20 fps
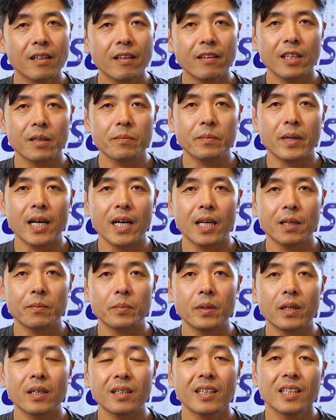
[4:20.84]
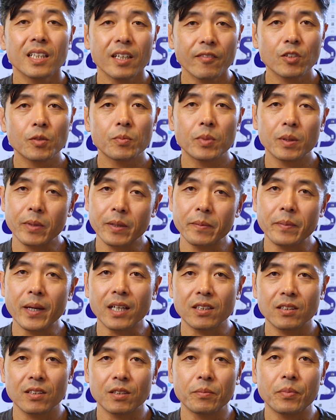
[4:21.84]
nothing bad, but enough to bring me
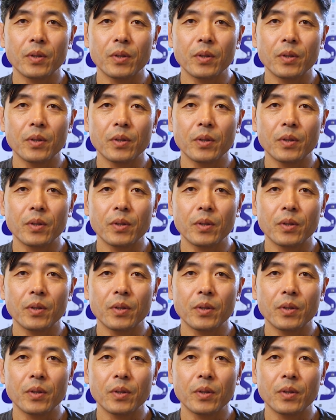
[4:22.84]
back to the